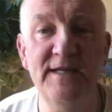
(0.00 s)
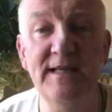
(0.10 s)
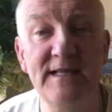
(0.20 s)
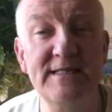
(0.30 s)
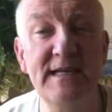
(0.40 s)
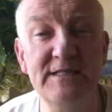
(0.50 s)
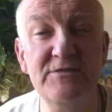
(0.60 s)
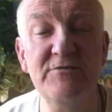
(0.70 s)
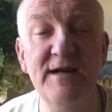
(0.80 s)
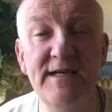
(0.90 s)
Then it takes
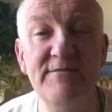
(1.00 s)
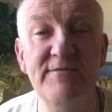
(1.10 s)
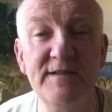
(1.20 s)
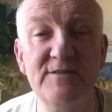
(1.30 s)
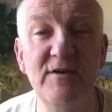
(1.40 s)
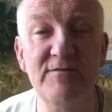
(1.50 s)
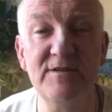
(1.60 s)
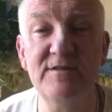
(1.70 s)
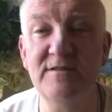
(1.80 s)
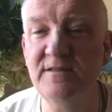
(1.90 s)
great
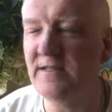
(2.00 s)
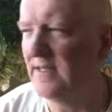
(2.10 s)
philosophical